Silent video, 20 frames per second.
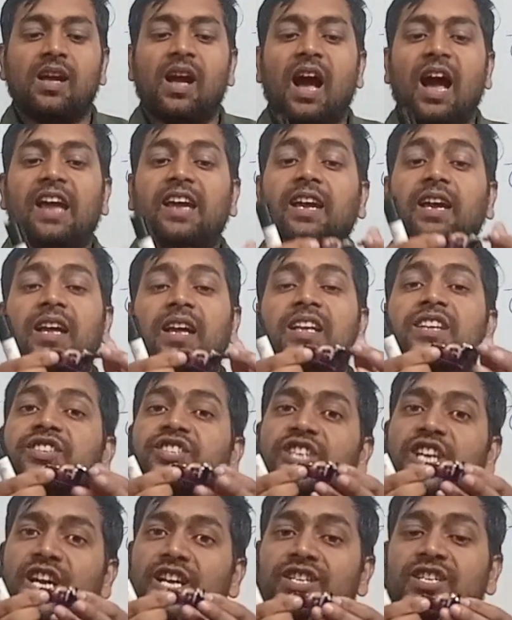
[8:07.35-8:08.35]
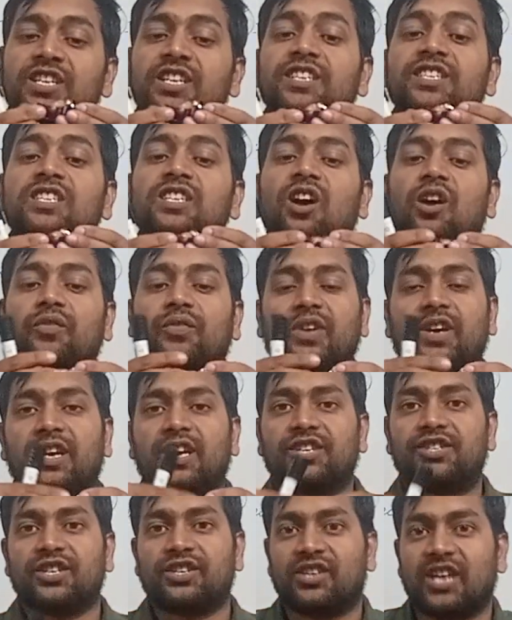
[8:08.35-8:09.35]
I change its
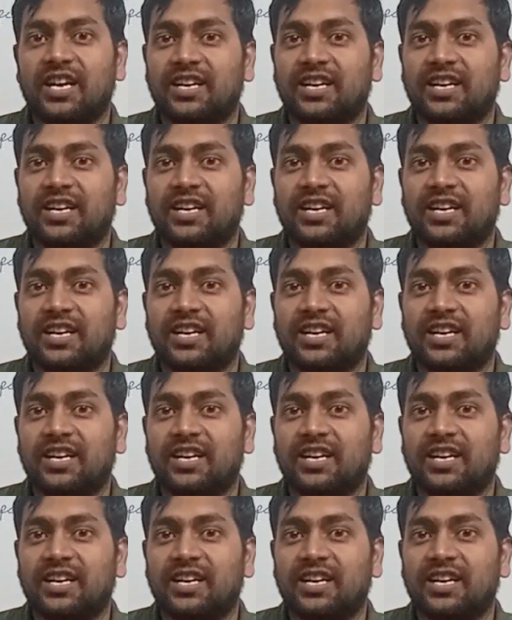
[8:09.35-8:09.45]
configuration,